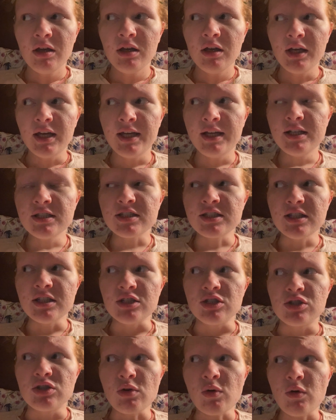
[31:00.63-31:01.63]

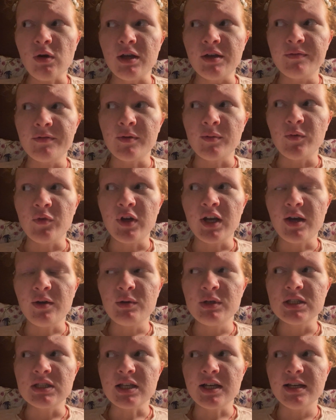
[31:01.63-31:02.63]
innocent joy from when I
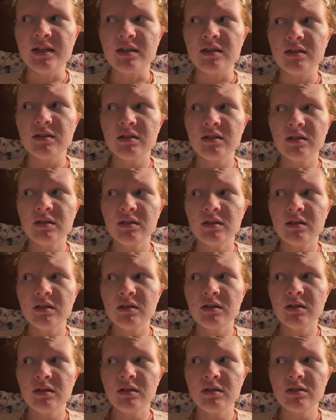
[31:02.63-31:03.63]
was like
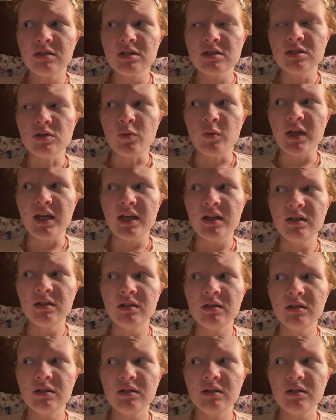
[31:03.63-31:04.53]
just a weein'.